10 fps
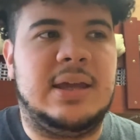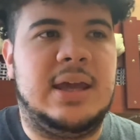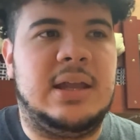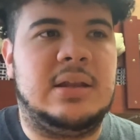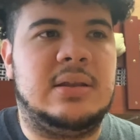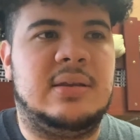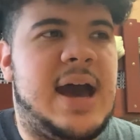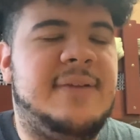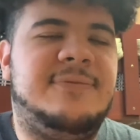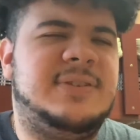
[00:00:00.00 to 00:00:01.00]
and
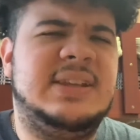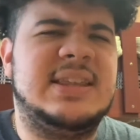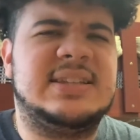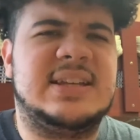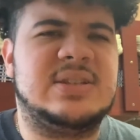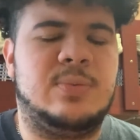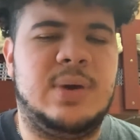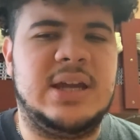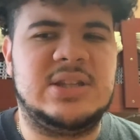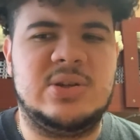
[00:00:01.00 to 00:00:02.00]
I see this as a
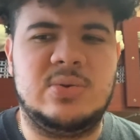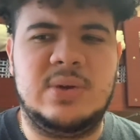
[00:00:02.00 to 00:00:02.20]
way to